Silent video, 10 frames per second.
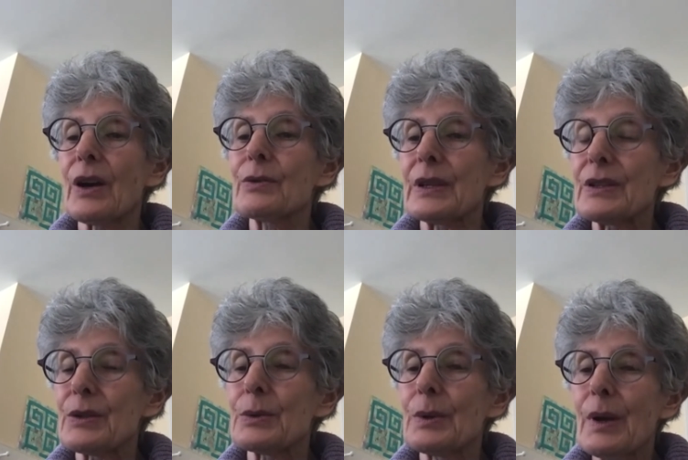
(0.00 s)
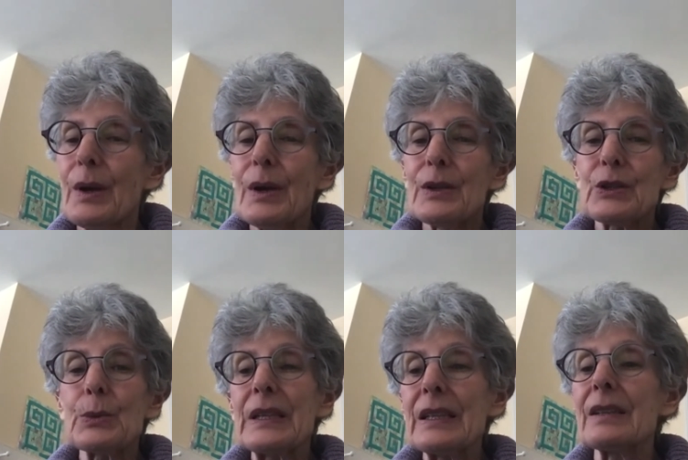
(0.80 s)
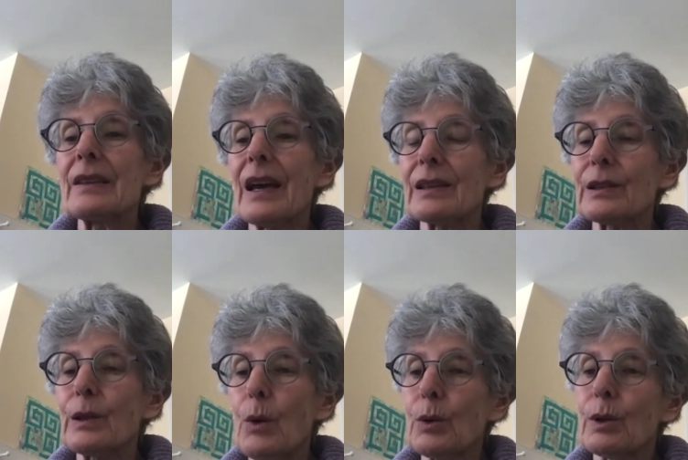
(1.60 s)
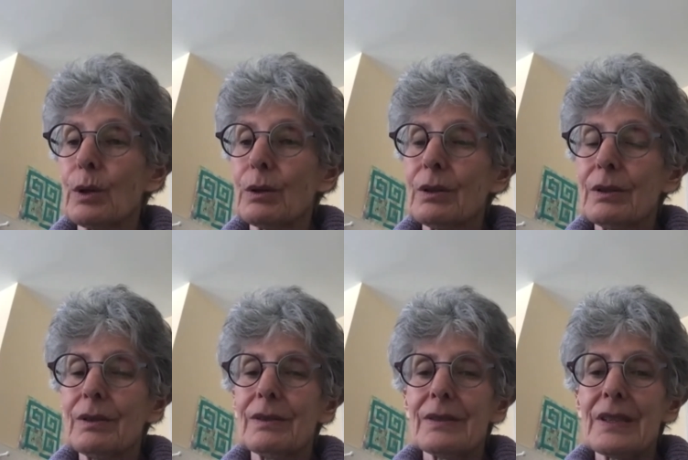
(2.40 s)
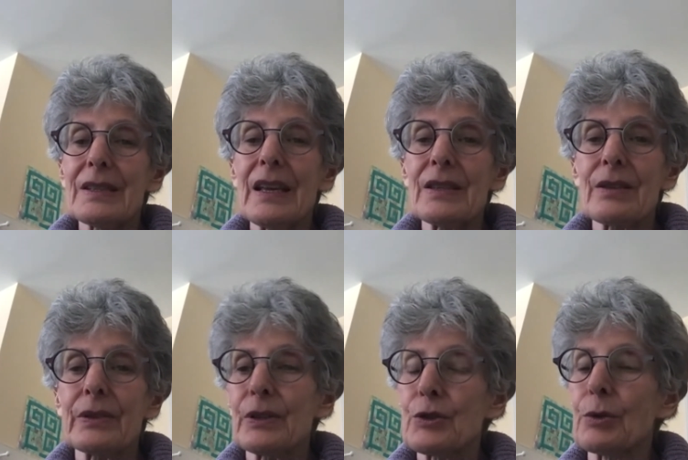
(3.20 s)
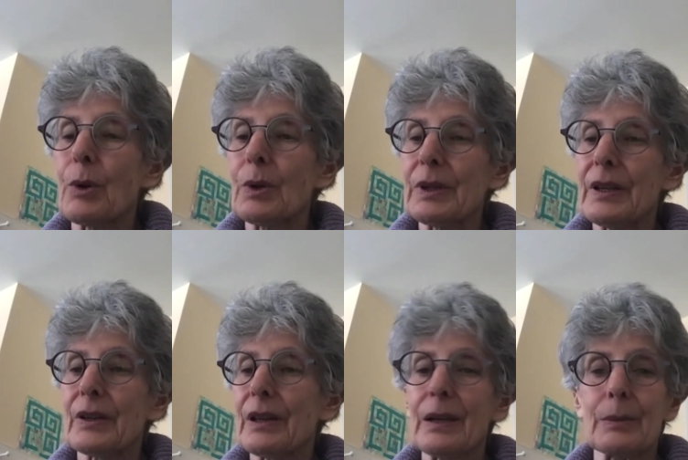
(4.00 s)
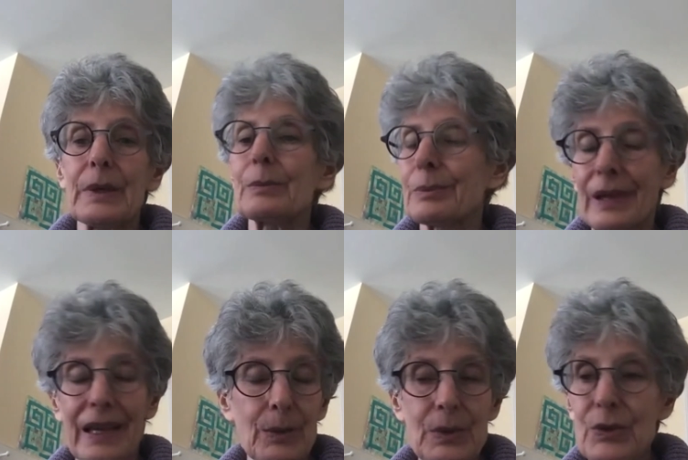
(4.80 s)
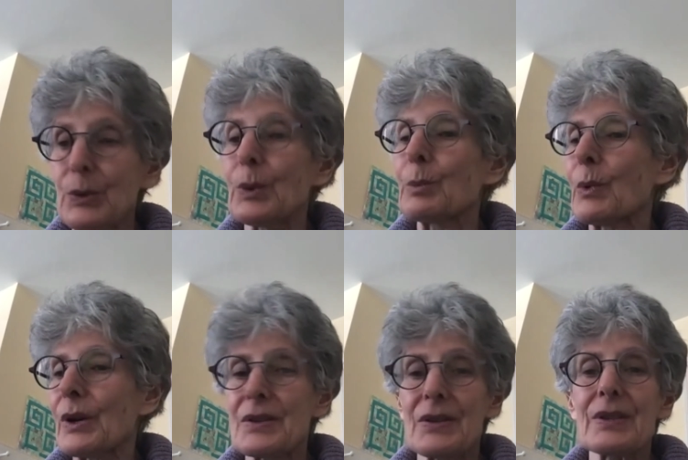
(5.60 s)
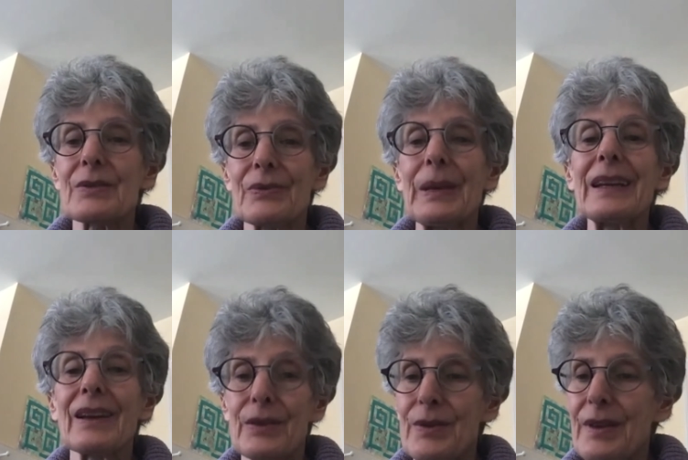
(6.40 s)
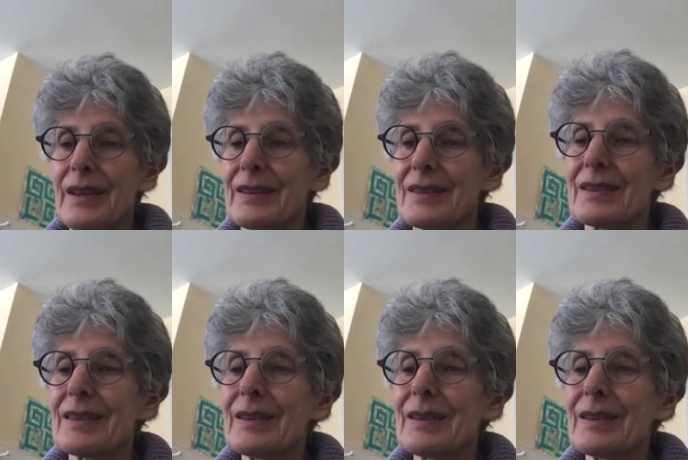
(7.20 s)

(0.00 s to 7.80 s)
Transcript: COVID, do do we need that local sense of control here, like we like with school boards and many other things.